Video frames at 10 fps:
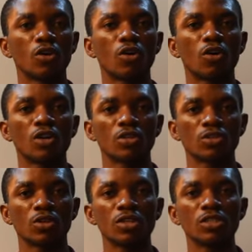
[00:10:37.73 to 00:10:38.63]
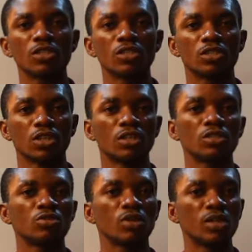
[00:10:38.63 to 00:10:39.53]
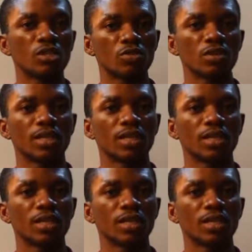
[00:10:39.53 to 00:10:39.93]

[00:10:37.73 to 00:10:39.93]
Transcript: or a solid turning into a liquid,